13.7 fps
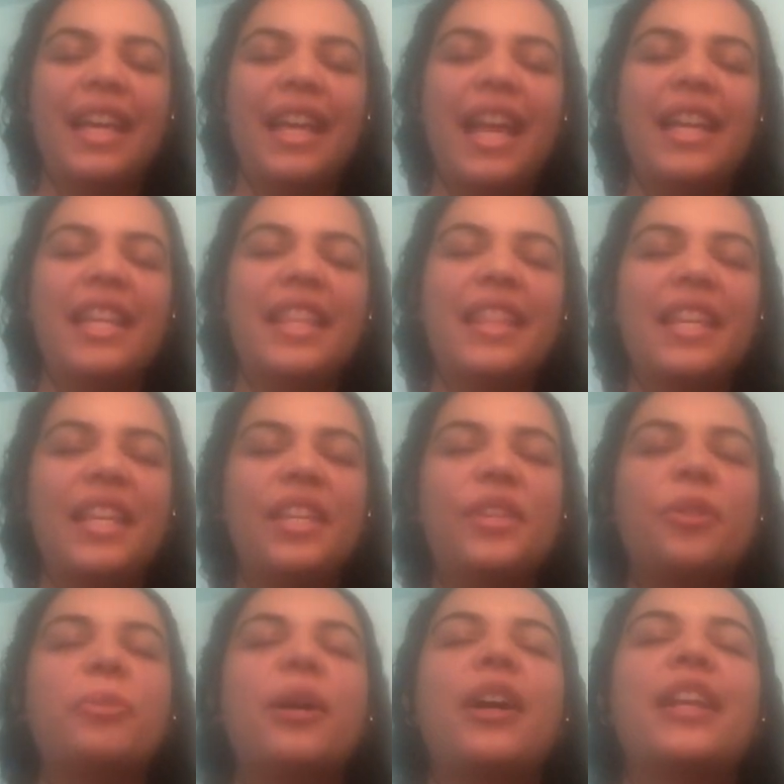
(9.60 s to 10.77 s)
Anything in
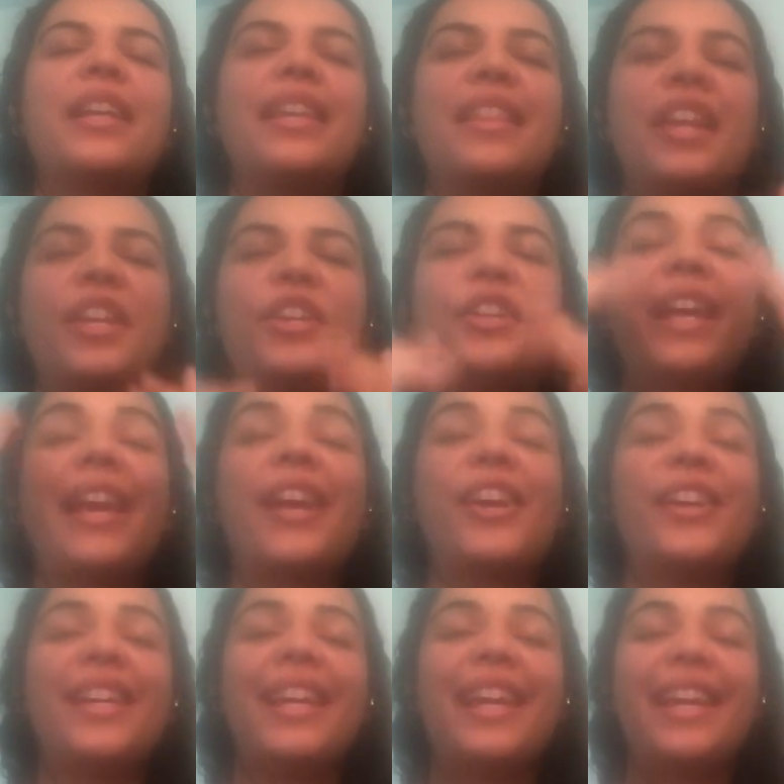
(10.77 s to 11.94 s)
your body that you're
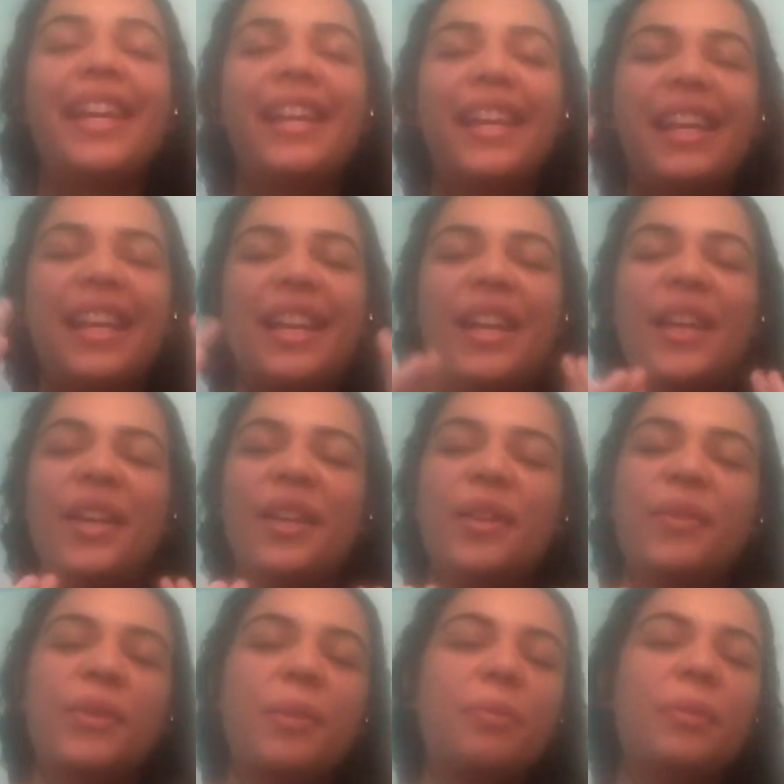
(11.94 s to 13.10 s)
carrying
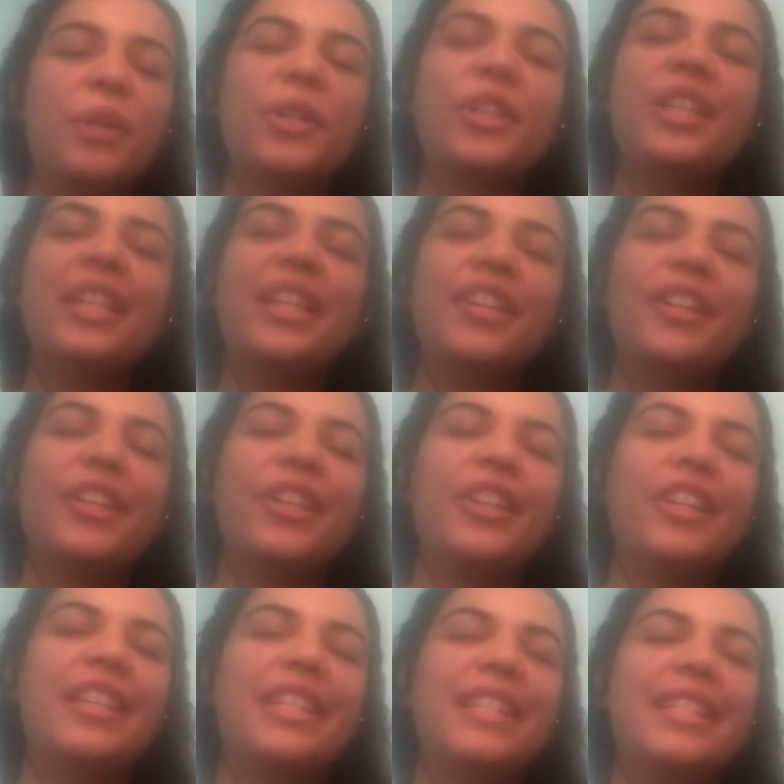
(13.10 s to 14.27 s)
from earlier
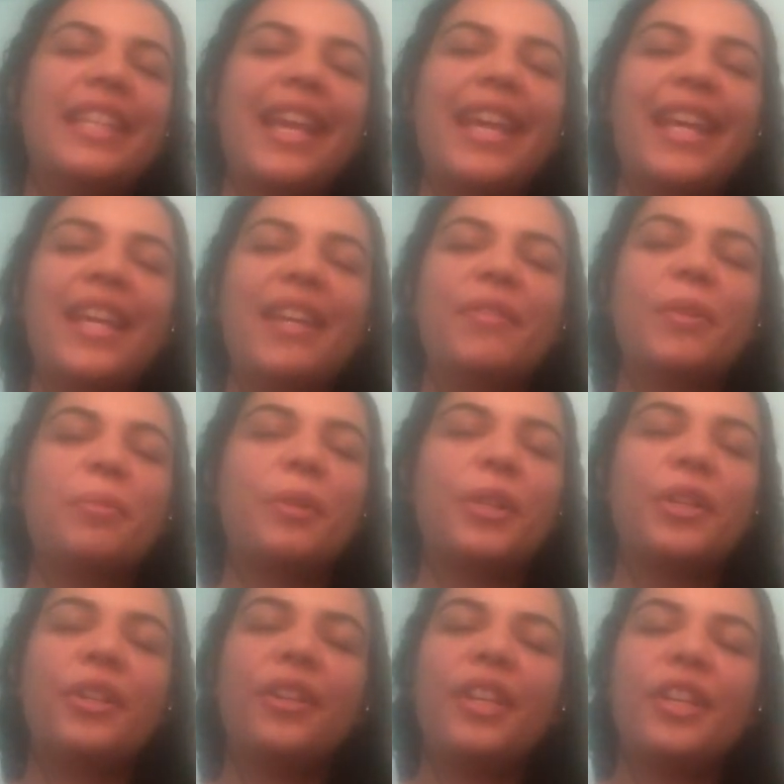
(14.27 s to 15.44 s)
in the day, from
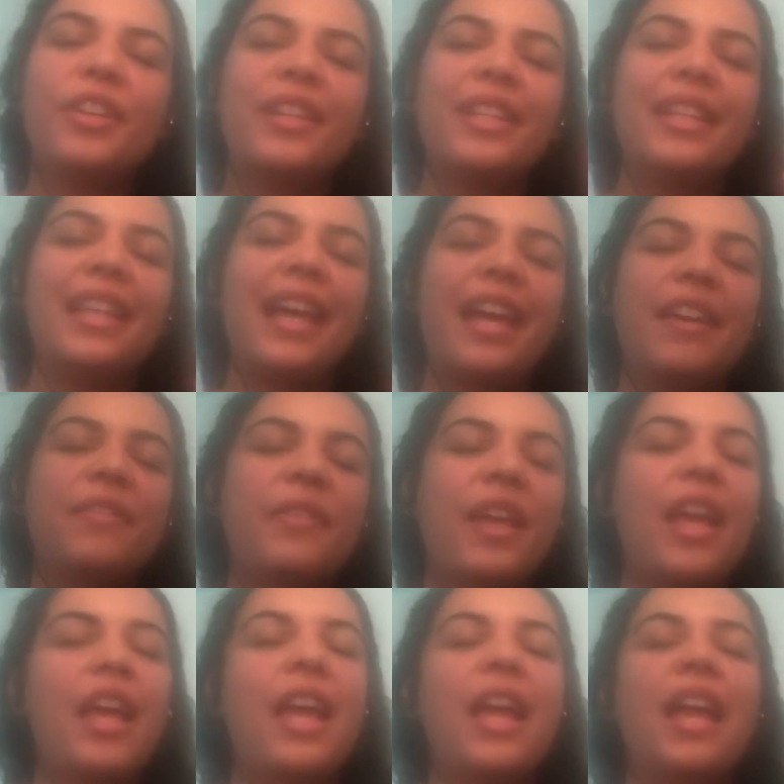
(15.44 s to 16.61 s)
earlier in life,
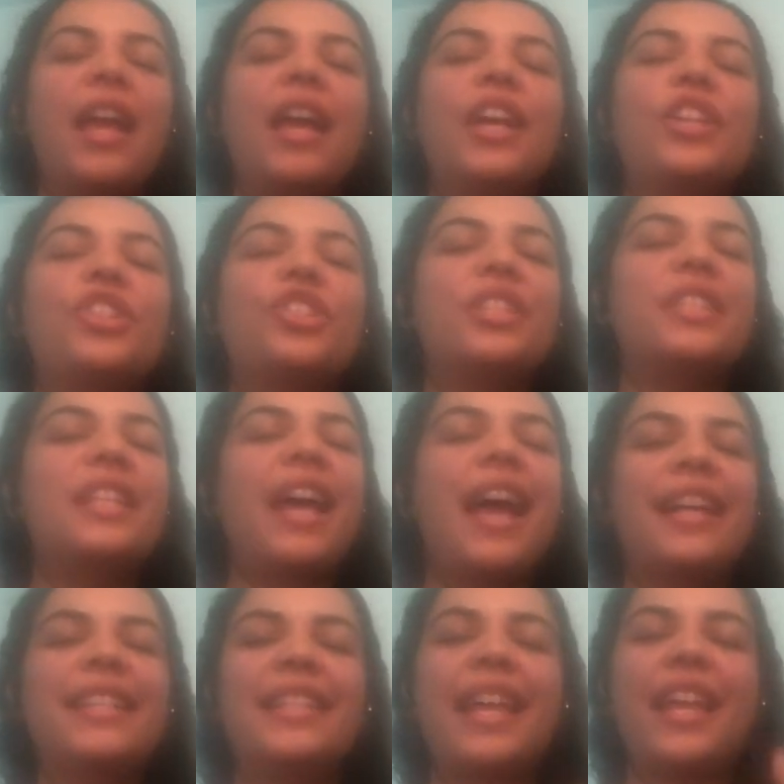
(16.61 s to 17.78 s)
just
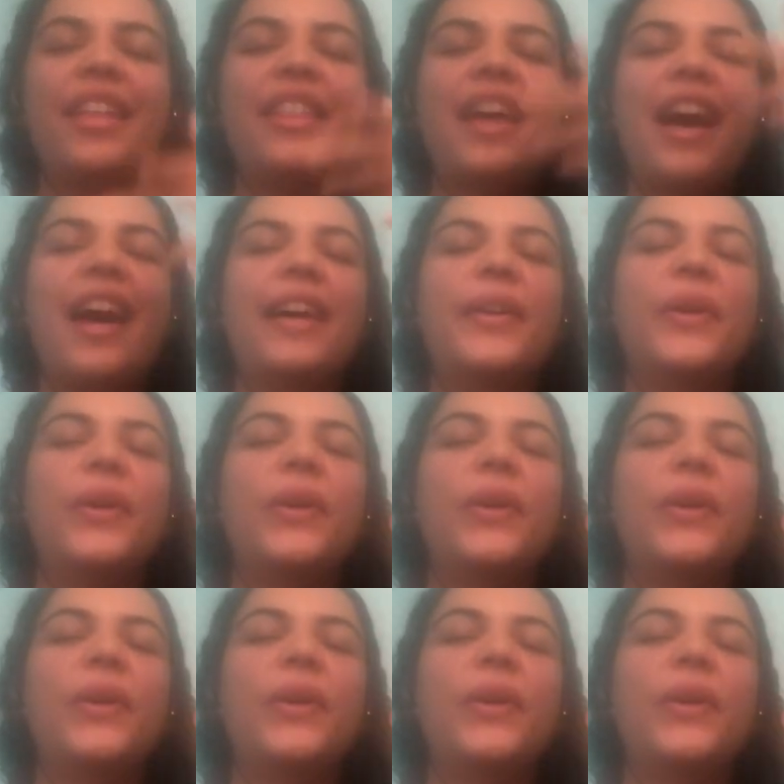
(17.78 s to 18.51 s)
exhale that